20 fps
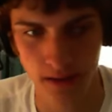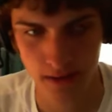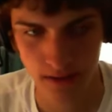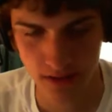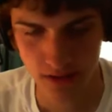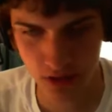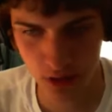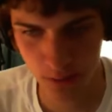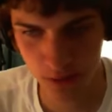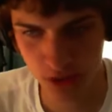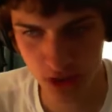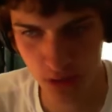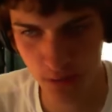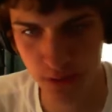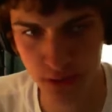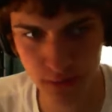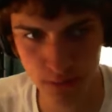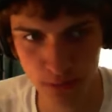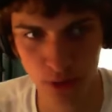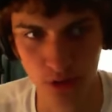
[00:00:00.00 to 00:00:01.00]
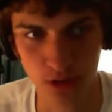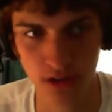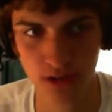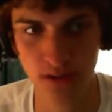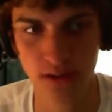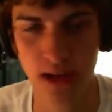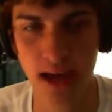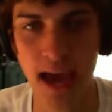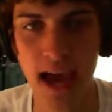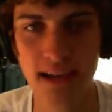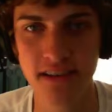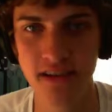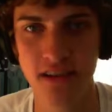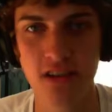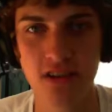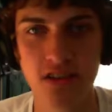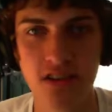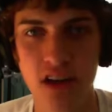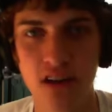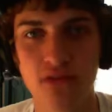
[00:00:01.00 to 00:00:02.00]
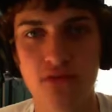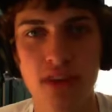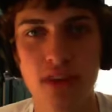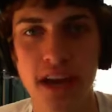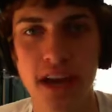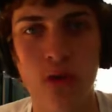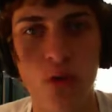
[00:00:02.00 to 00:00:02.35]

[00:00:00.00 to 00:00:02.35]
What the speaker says: Super important. Ask yourself that